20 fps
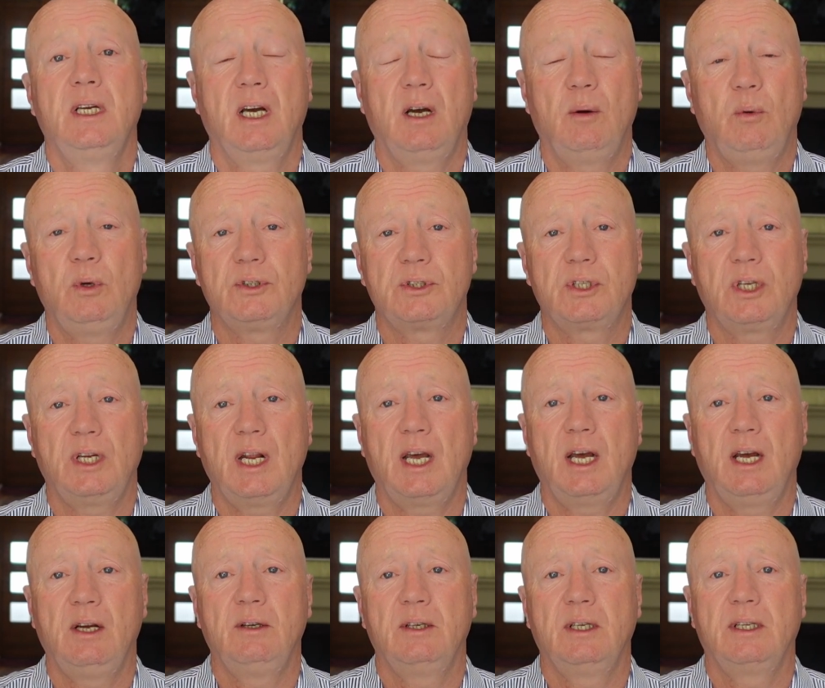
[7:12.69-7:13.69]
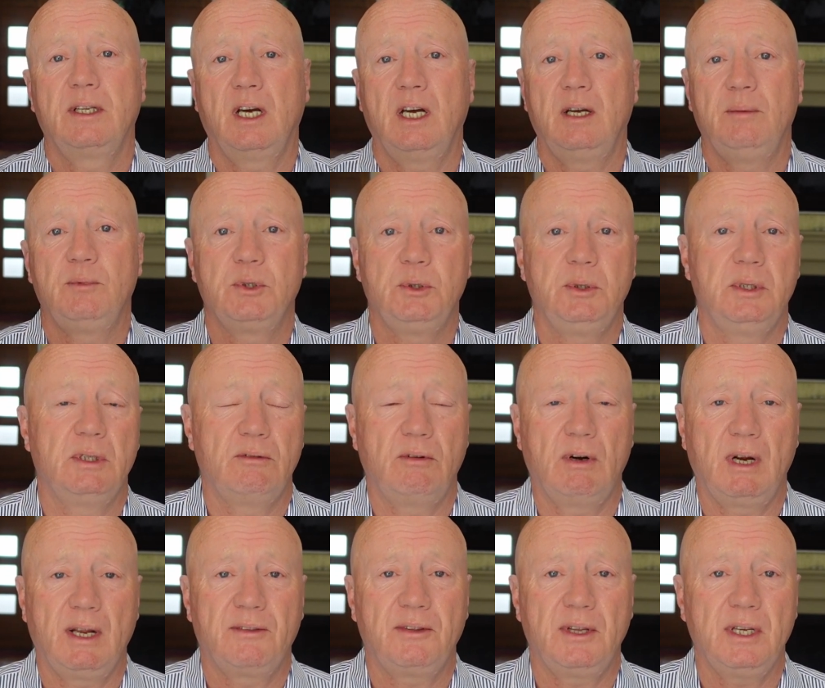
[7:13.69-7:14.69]
I want to know that I'm doing the
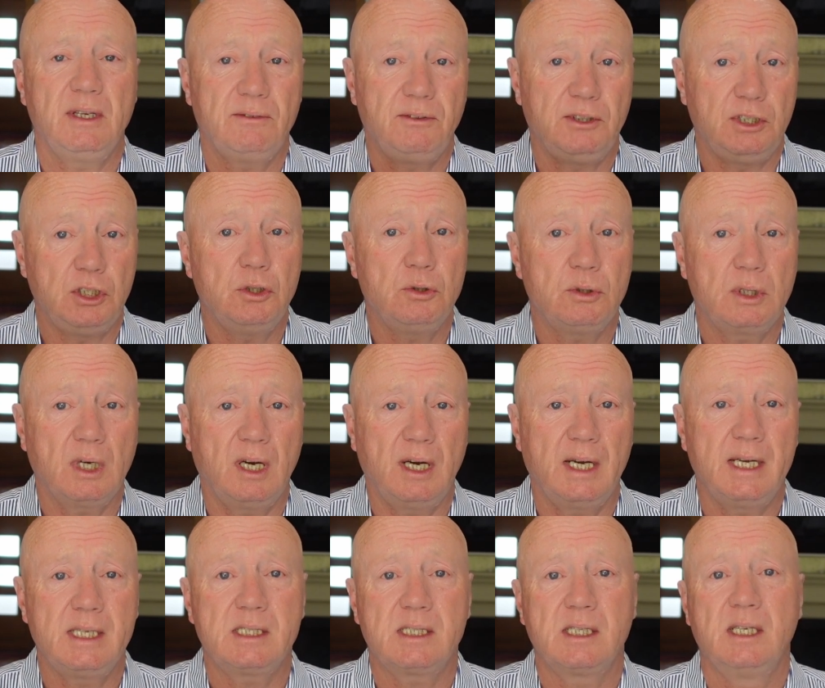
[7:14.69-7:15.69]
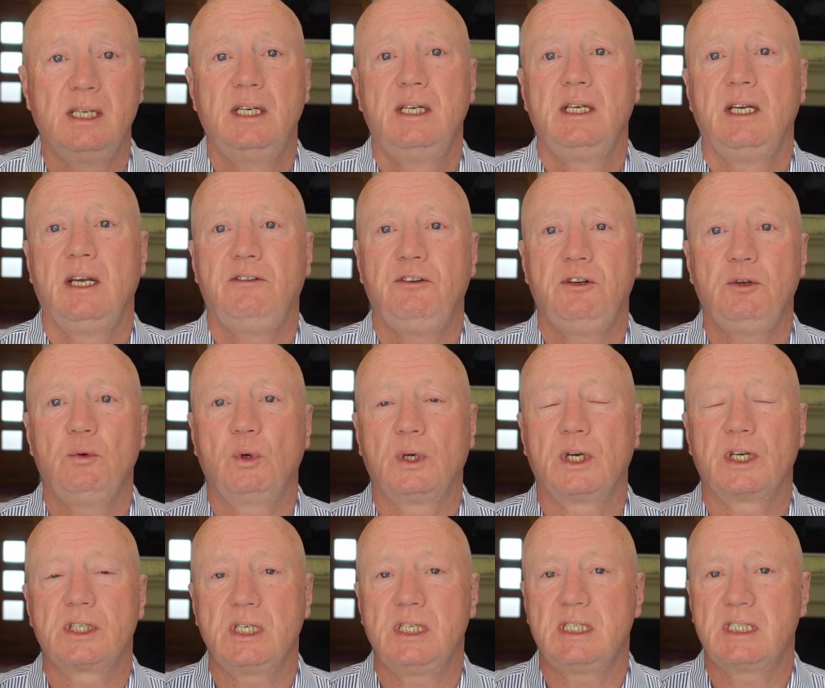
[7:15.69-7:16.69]
right thing for you guys. If you
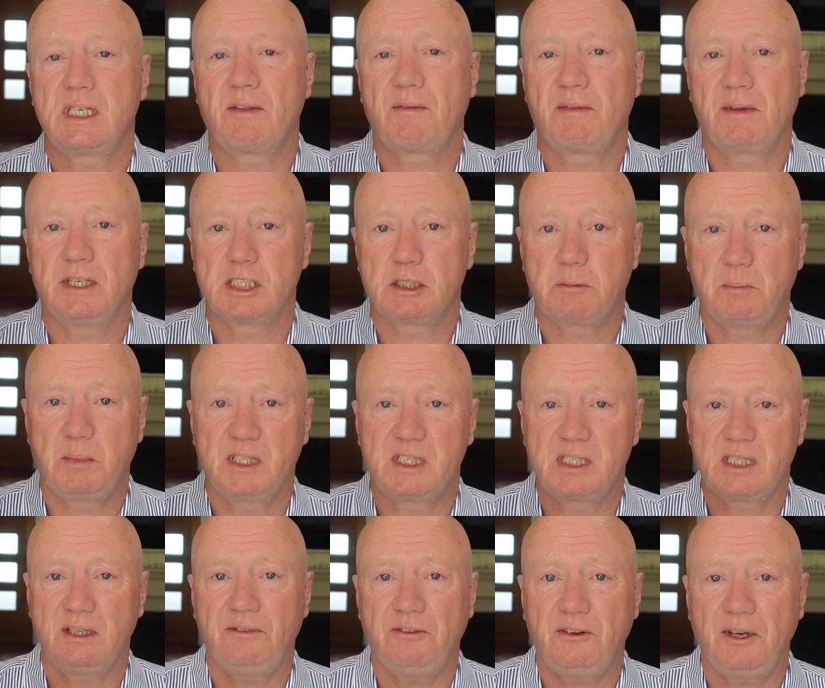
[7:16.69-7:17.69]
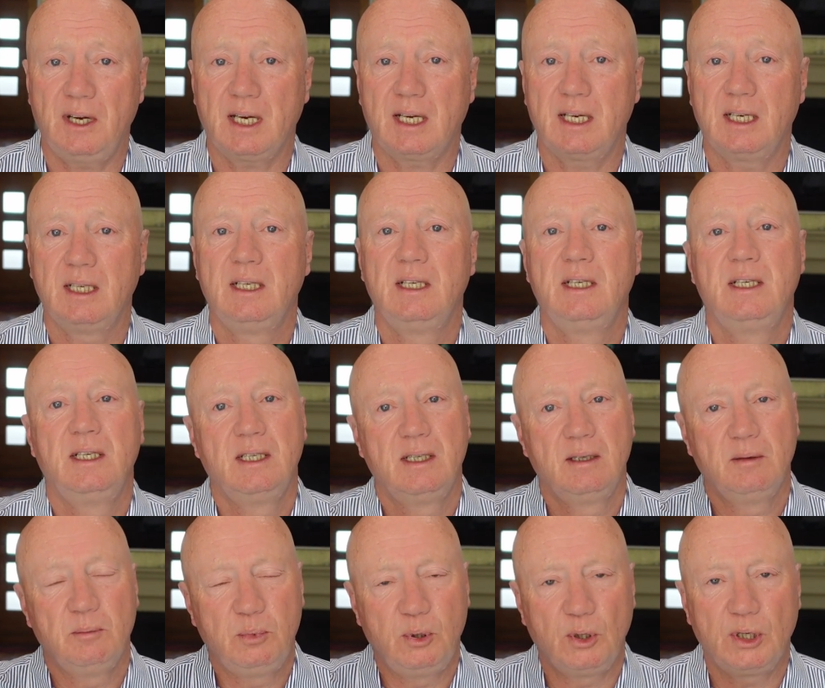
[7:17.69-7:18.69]
want to see something specific,
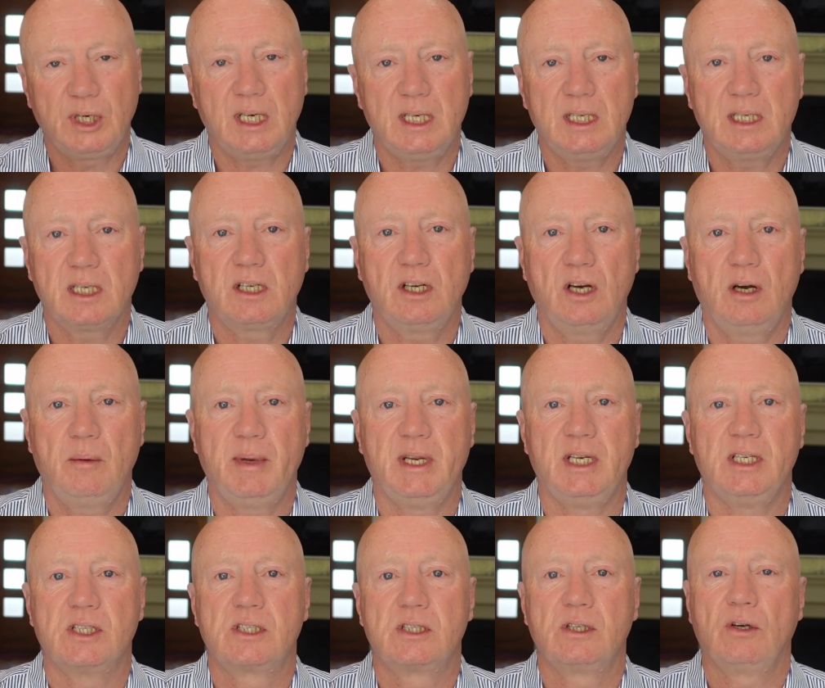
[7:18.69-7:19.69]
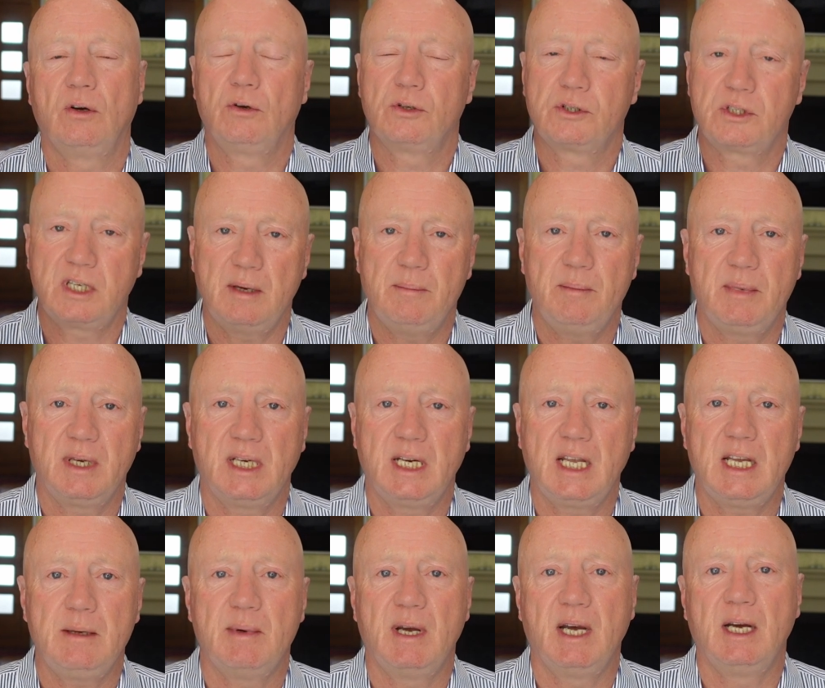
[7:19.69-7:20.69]
put it in the comments or send me an
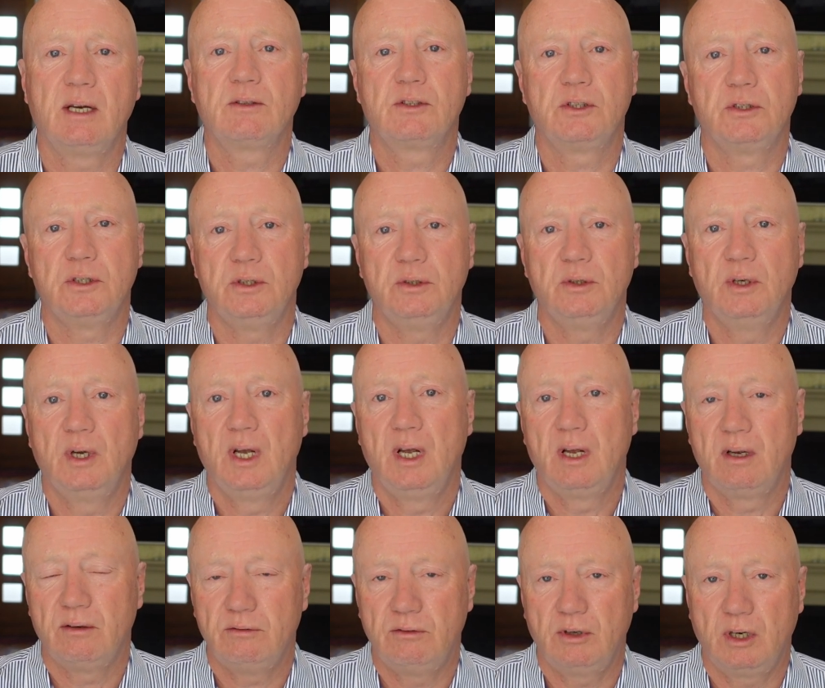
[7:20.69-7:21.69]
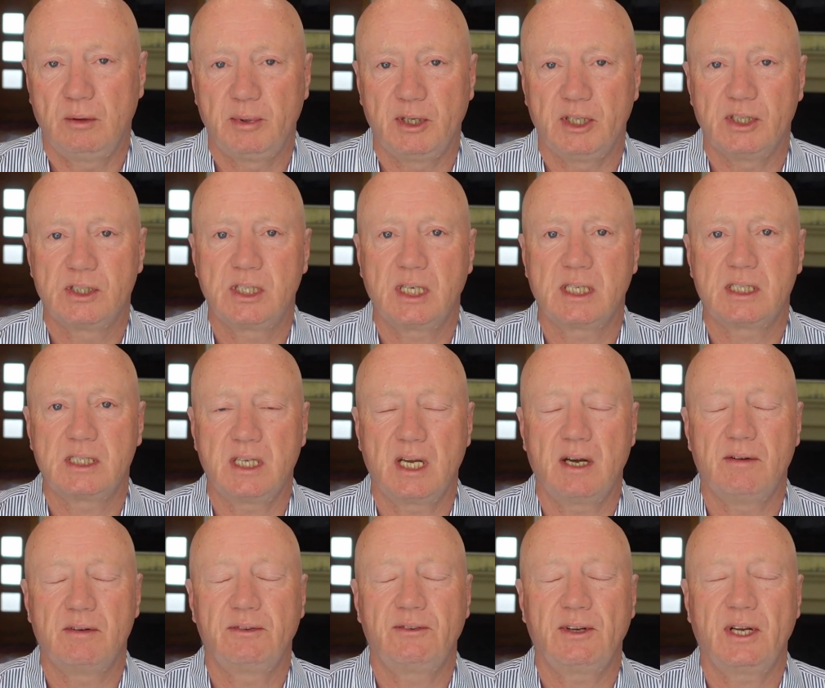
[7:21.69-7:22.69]
email to
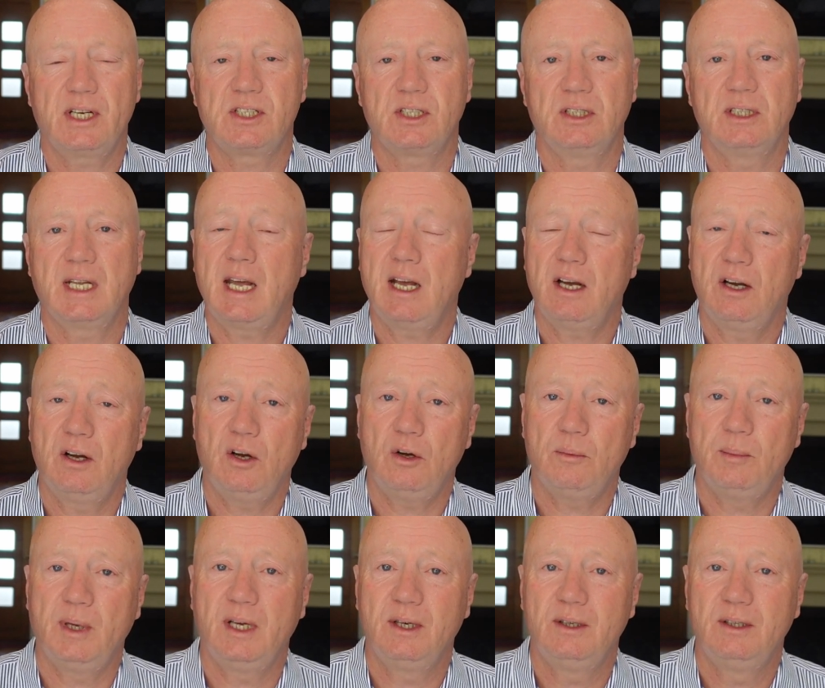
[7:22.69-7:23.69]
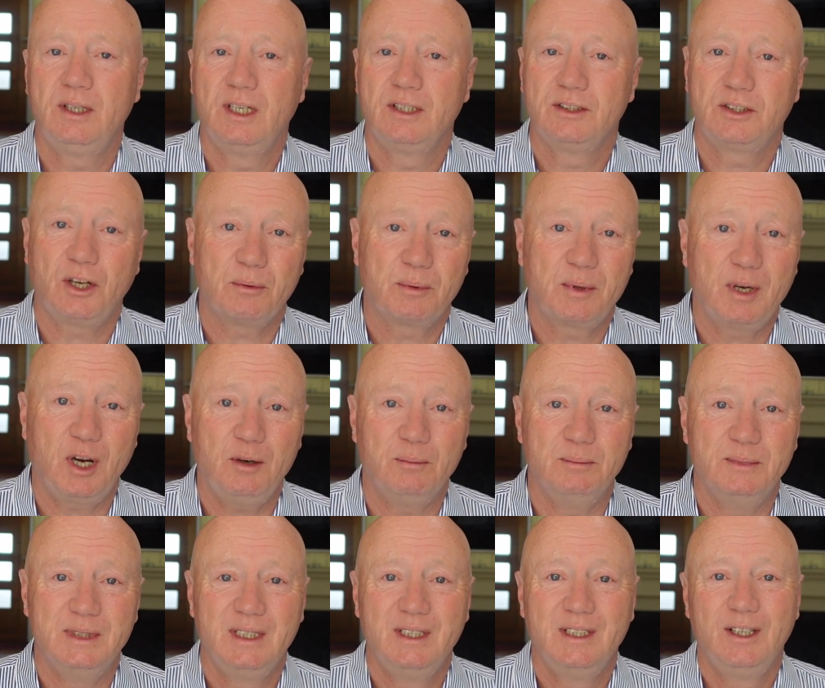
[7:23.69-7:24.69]
robert60overfashion@hotmail.com.